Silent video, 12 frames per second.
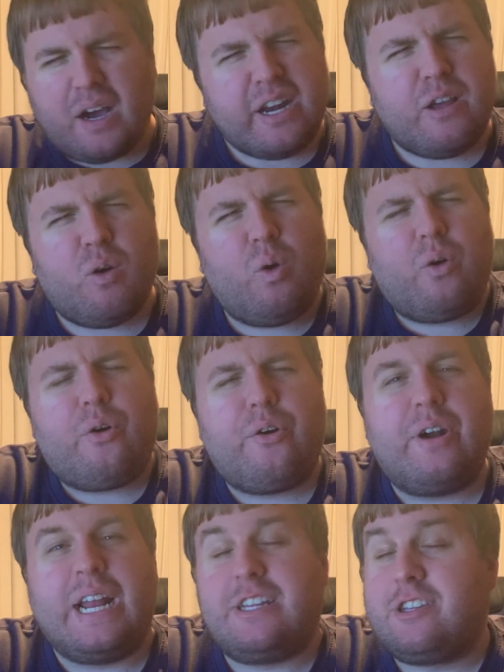horror
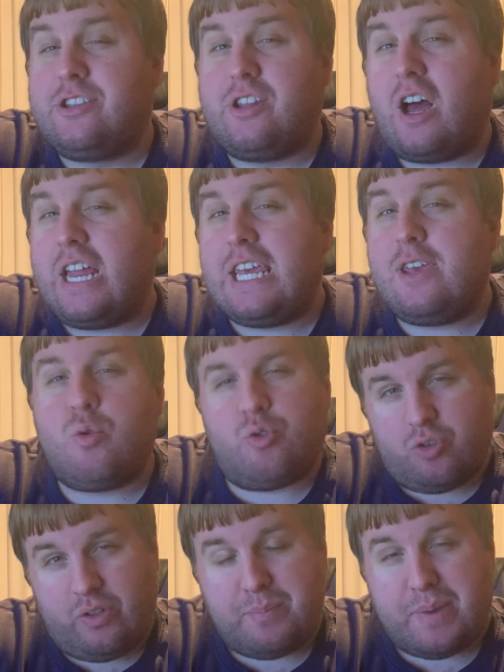is not
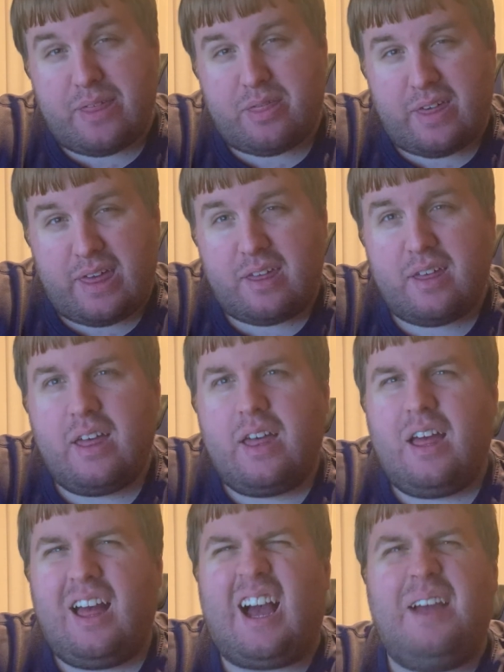usually my thing.
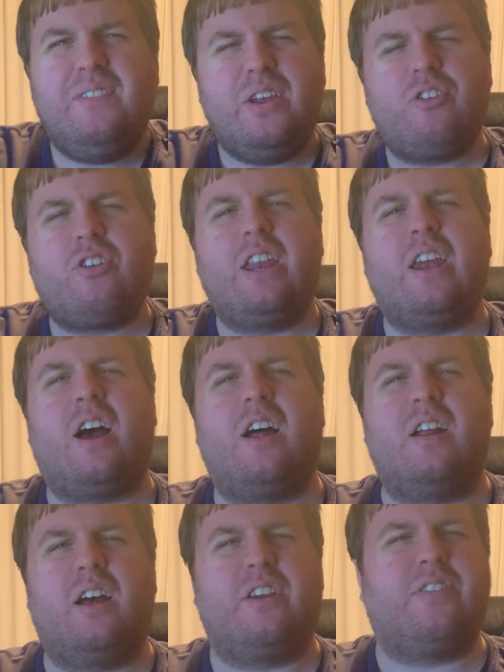I'm usually not
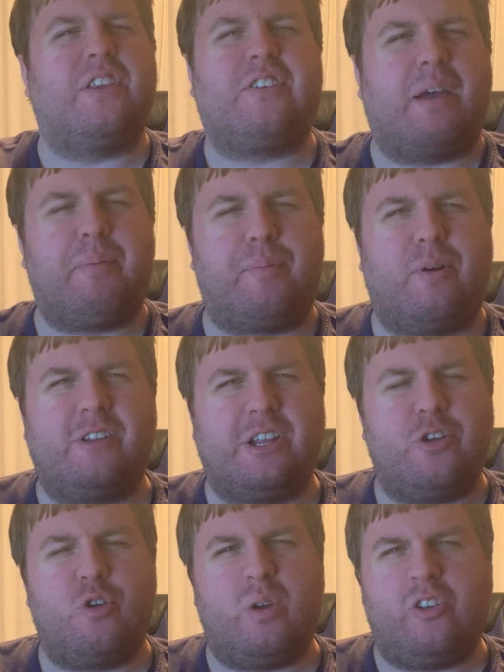the type of person
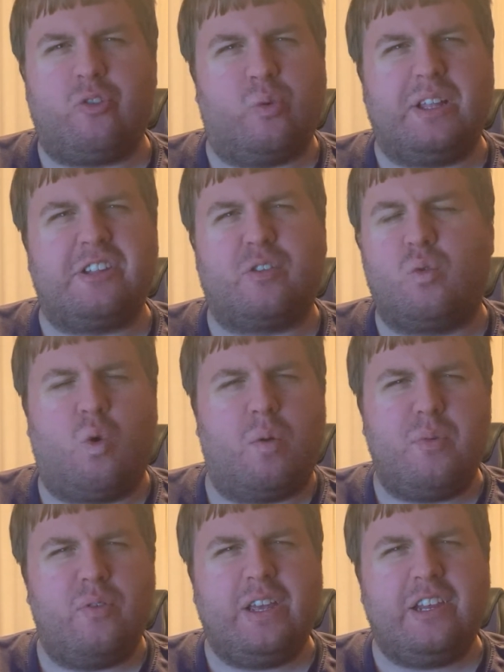who enjoys gore
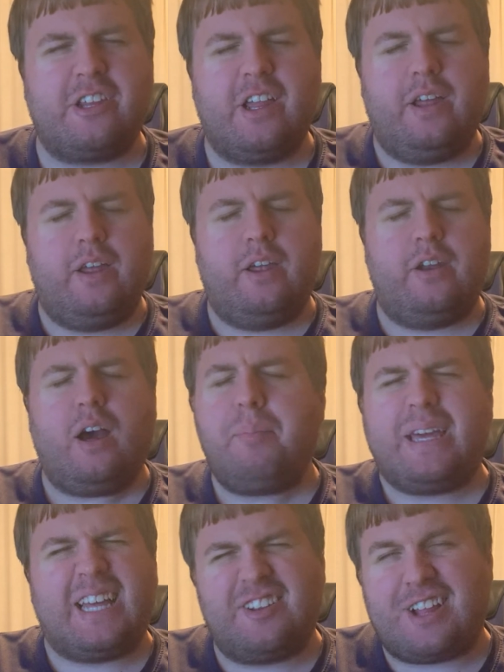movies, not
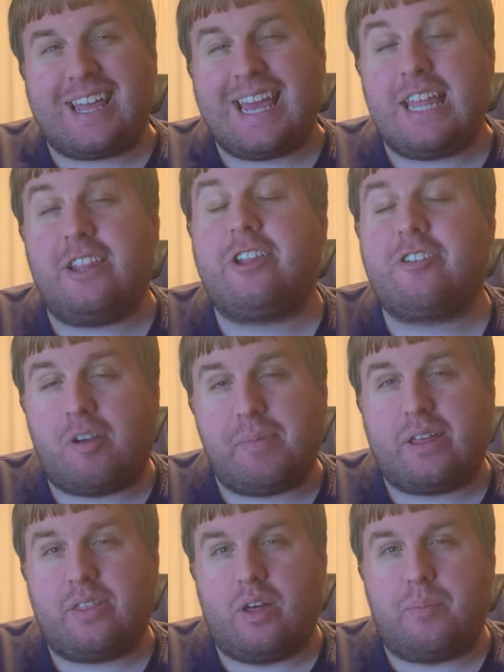because I can't
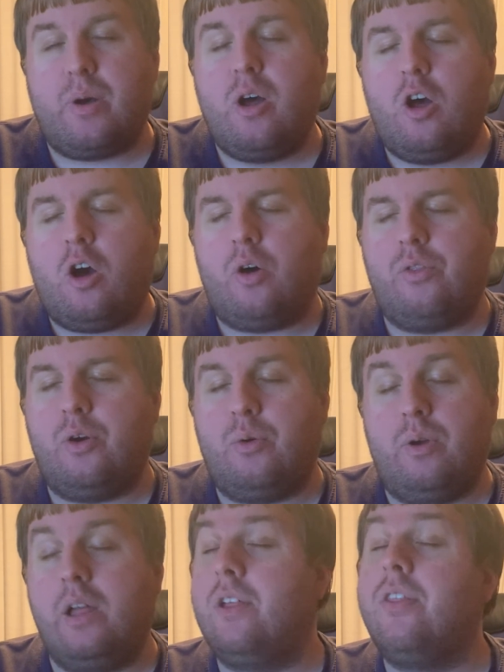stomach them, although
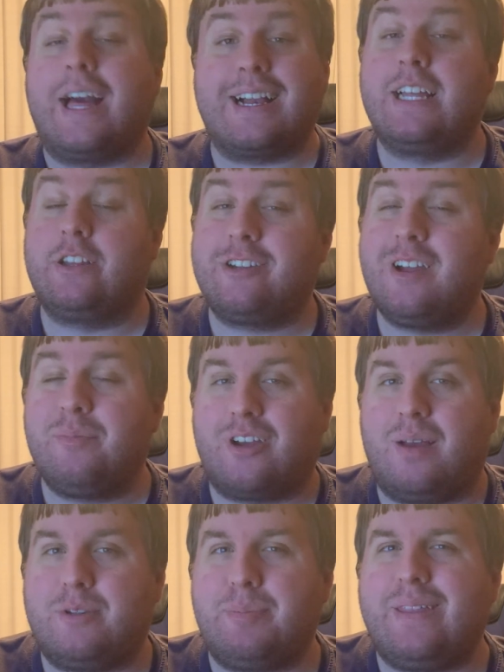that can
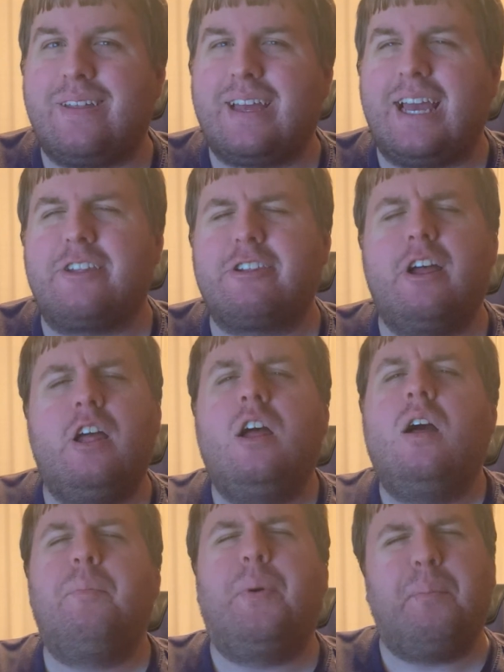sometimes be the case,
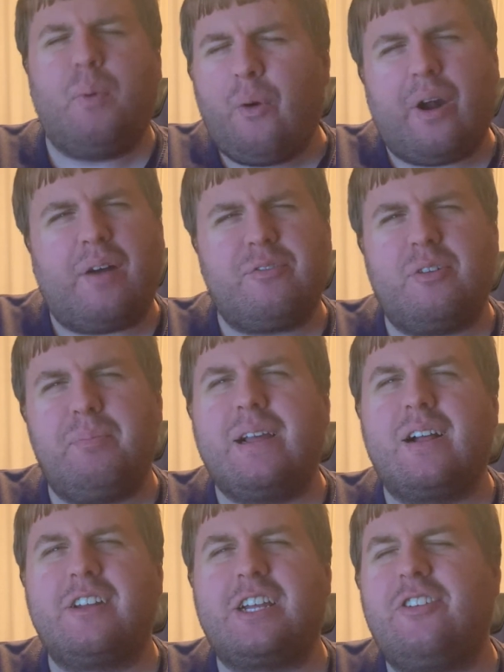but more often
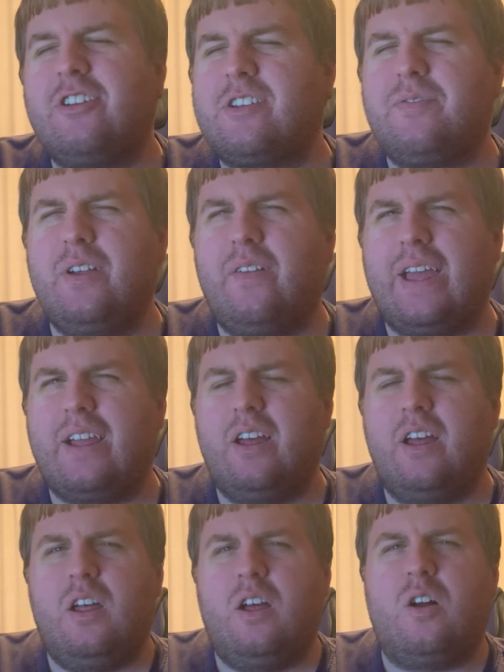because I just feel like
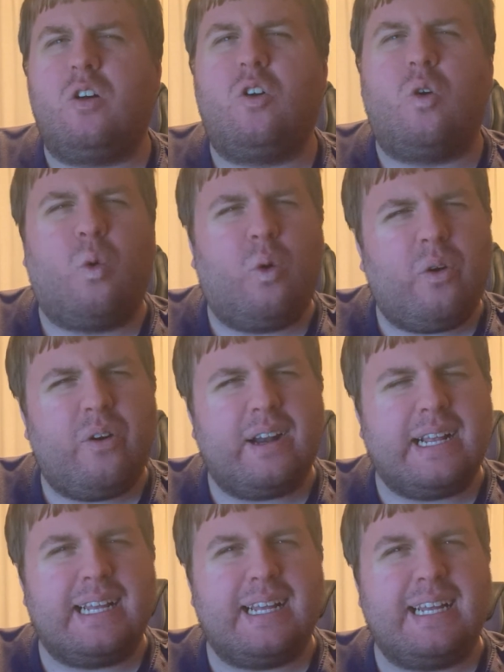gore
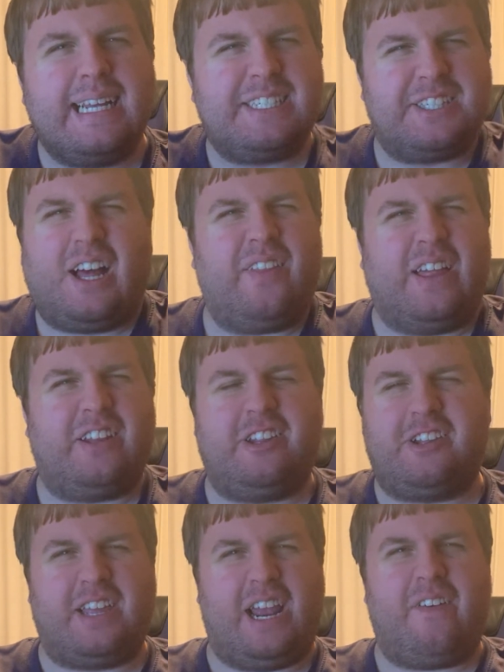is not that
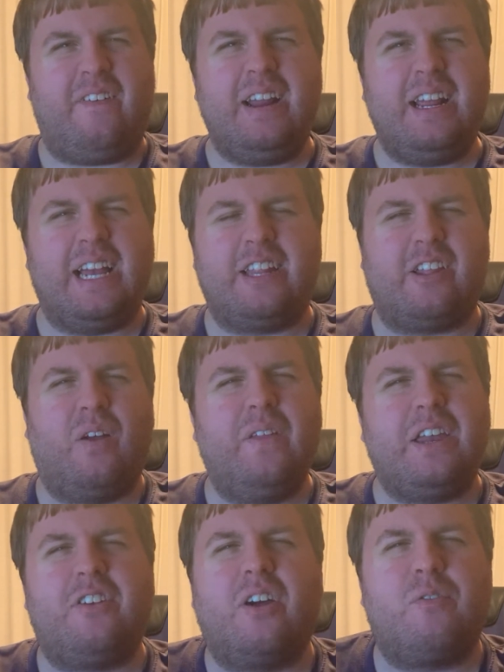scary. It's
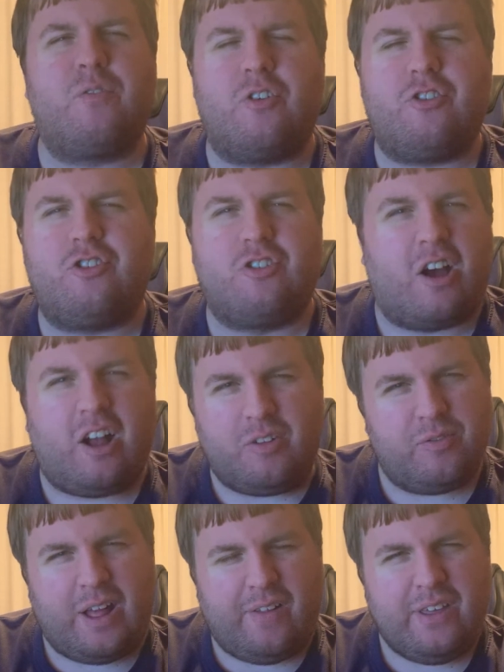only done for shock
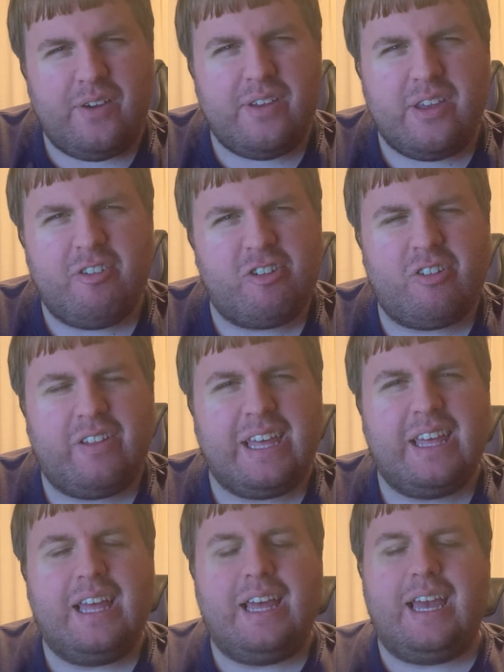value
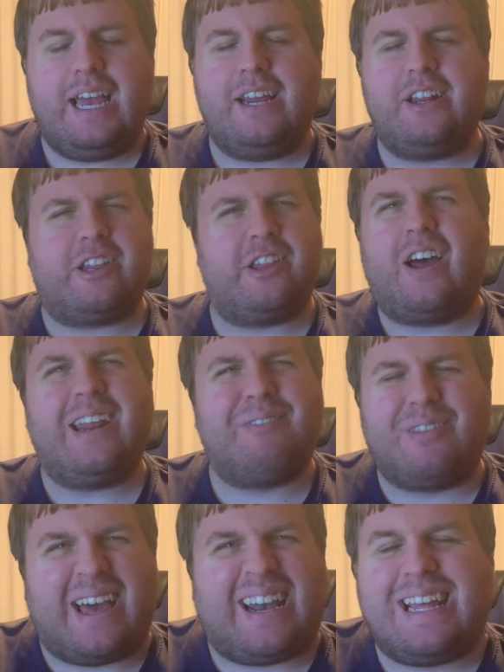usually, and it's not
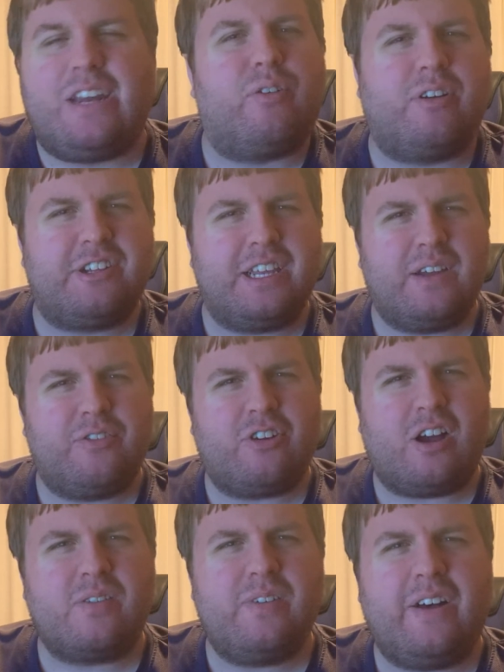even that interesting of
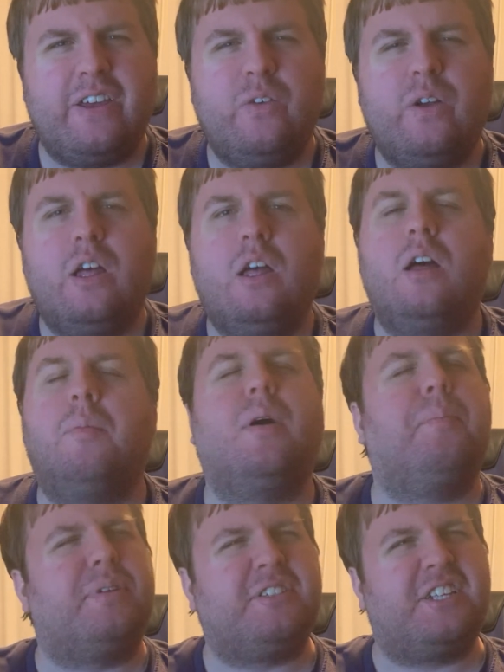shock value,
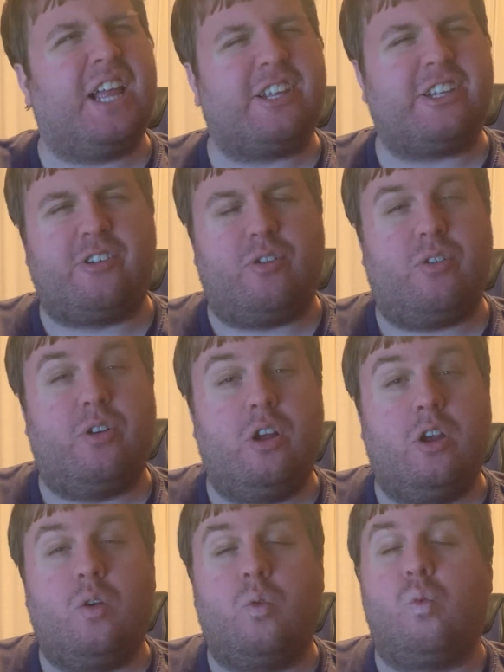but Possessor
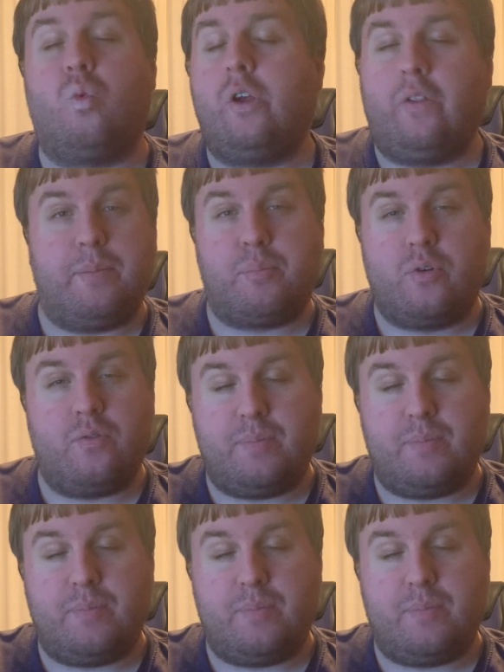really proved me